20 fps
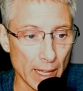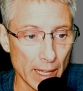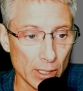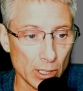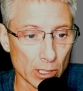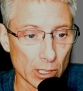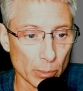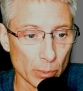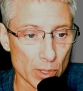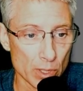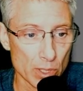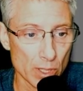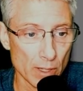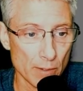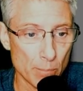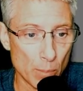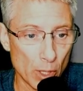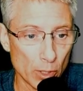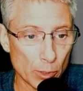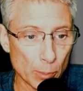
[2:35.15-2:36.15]
And you can
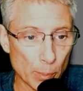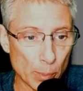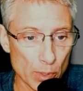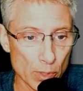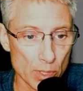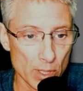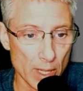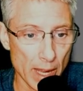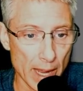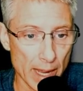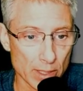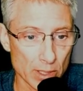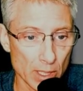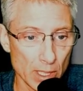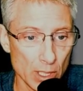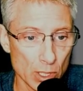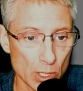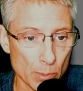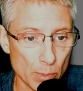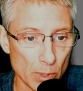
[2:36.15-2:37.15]
receive multiple stacks.
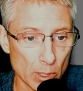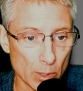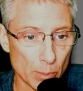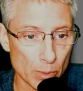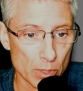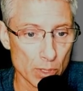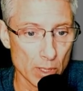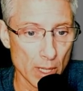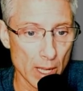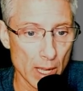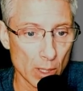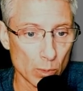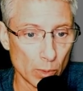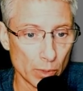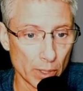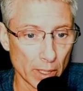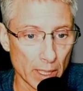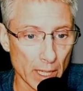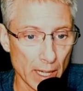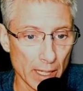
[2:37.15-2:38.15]
Each immutable stack
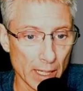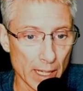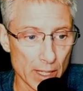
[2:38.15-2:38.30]
will negate